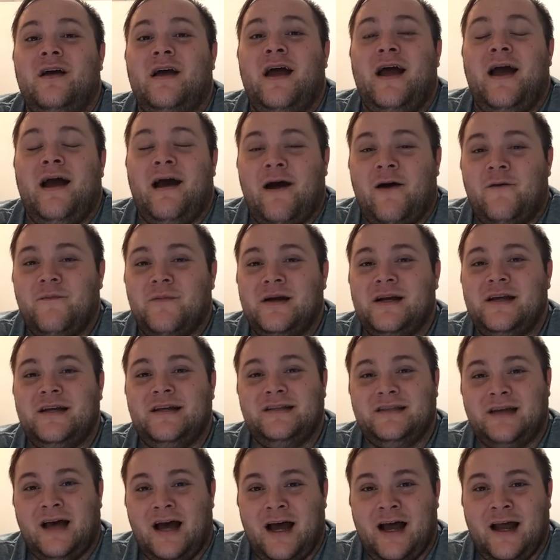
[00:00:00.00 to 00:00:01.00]
how many
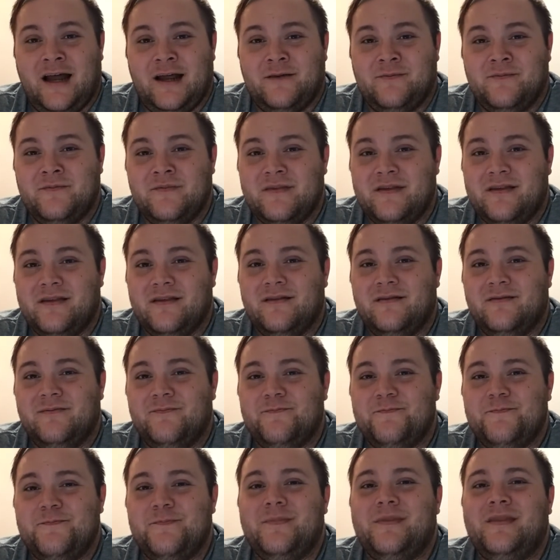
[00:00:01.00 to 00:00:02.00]
times
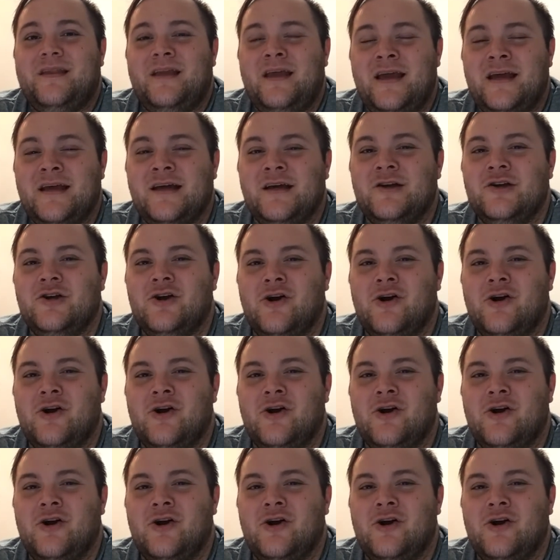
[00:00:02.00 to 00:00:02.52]
he can